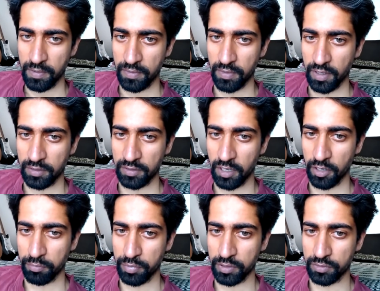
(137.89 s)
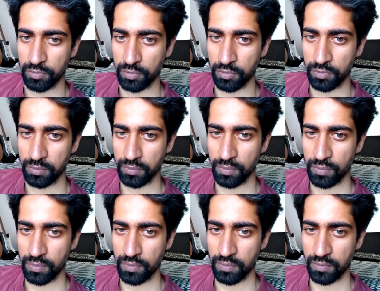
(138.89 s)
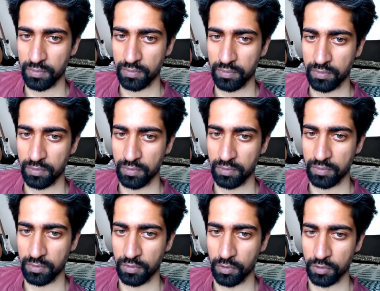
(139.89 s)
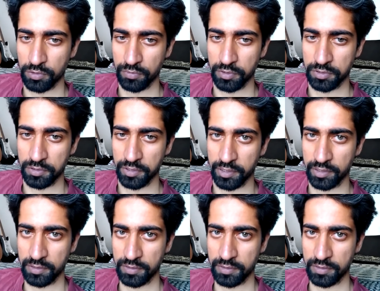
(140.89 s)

that there have been through the course of history.